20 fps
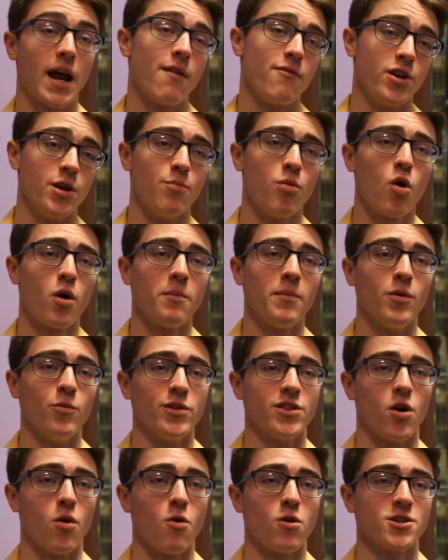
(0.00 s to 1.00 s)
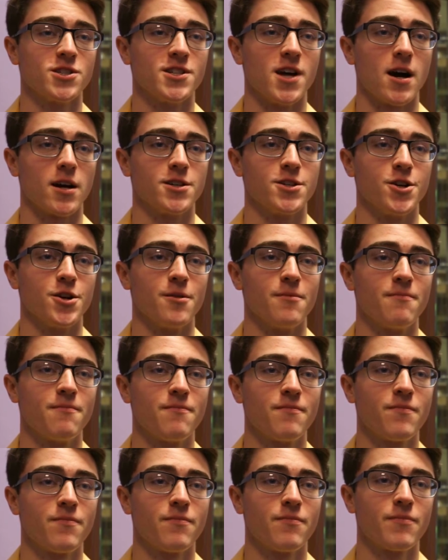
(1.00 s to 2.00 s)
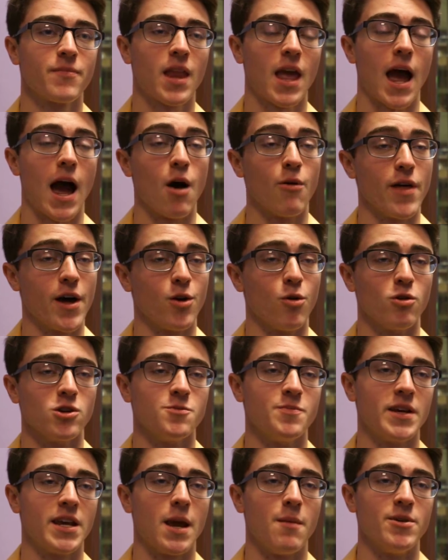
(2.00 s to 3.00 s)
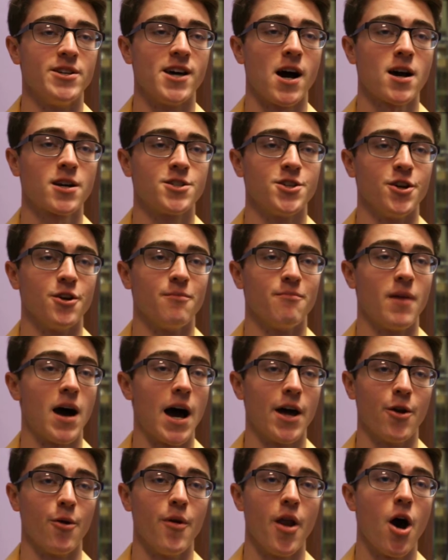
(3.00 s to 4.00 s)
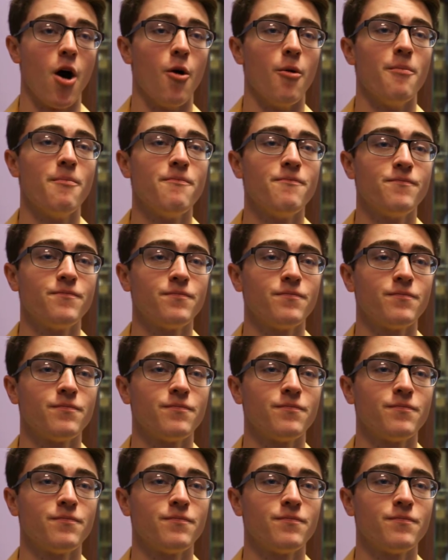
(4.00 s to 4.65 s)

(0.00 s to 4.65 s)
but I have an appointment with the horse doctor. How that horse became a doctor, I don't know.